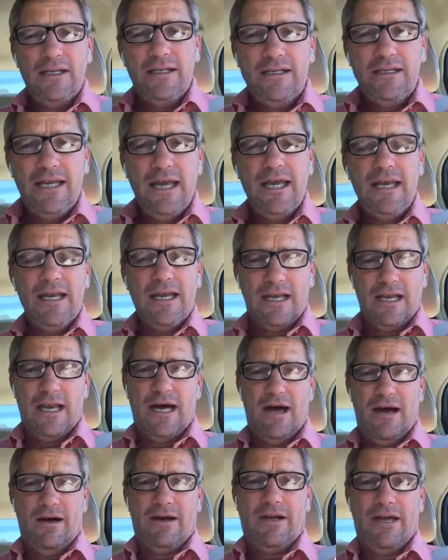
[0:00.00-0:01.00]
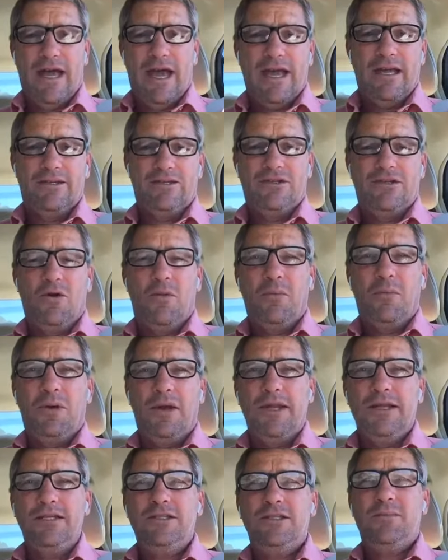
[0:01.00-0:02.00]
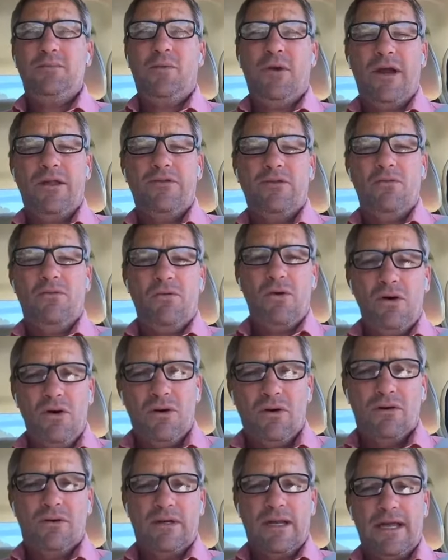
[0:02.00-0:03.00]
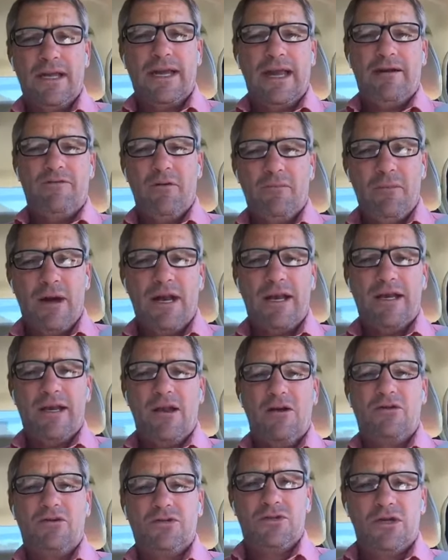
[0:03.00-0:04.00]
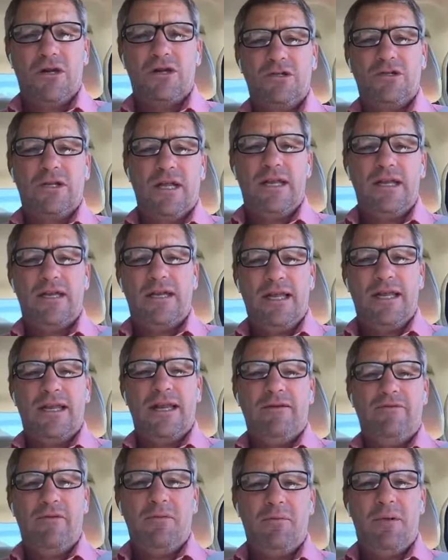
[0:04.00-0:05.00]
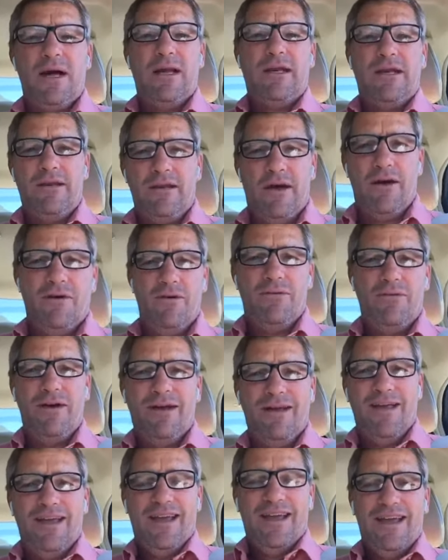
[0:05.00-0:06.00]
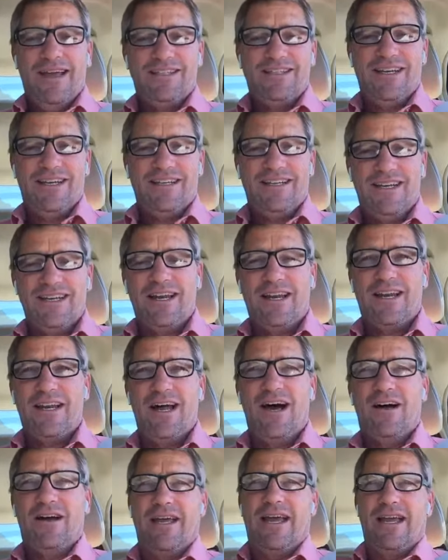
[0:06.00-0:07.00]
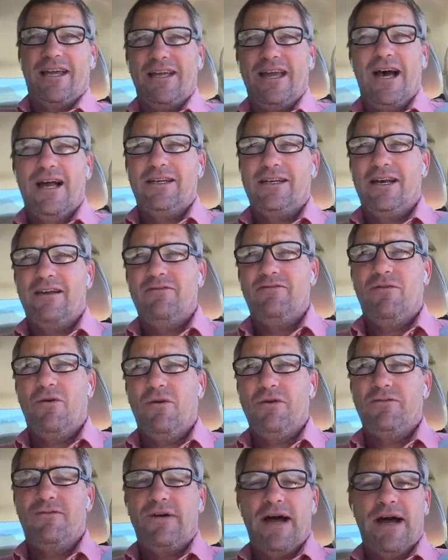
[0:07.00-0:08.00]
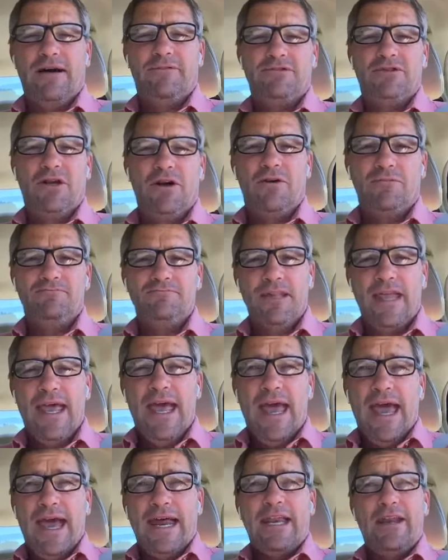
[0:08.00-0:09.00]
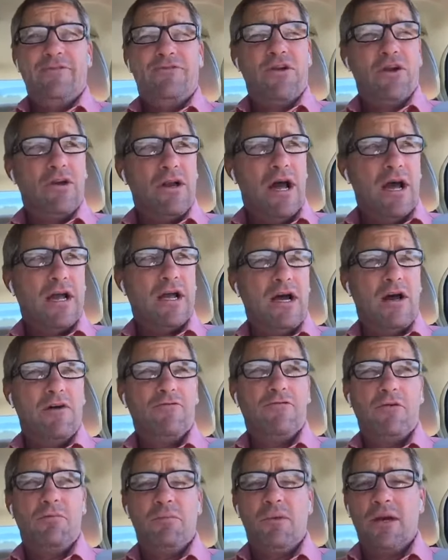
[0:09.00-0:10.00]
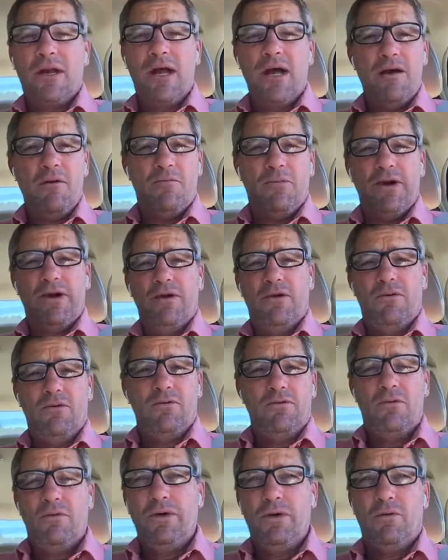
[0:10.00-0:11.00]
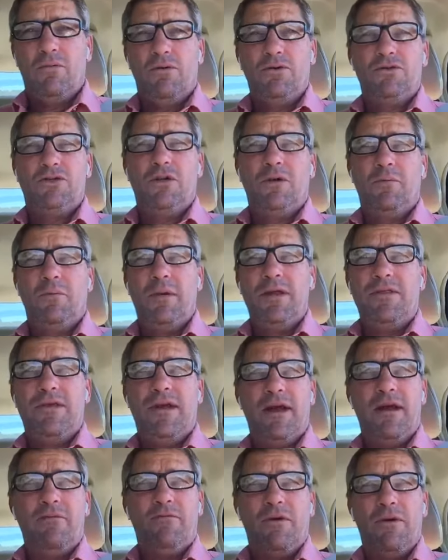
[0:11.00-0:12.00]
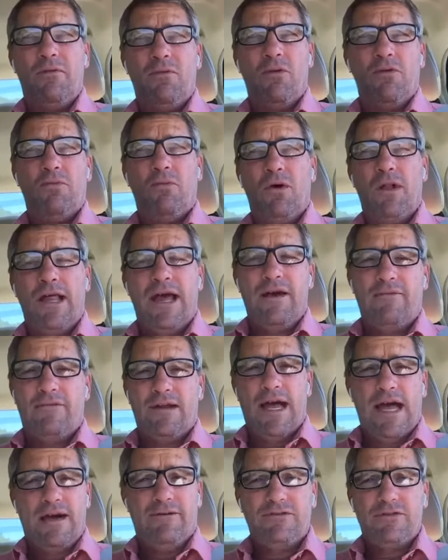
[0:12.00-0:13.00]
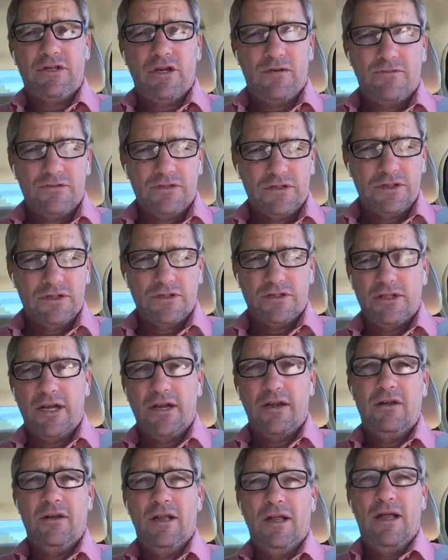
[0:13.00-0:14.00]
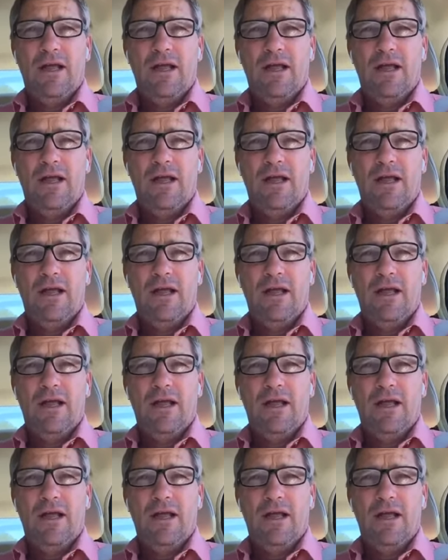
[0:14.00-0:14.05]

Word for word: 10 o'clock. And so please spread the word. Let everybody know. Sardis Lake, let everybody know it's at 10 o'clock and not 10:45. So, and if you're not comfortable come, we don't we don't want you to be there. We won't, we'll have live services still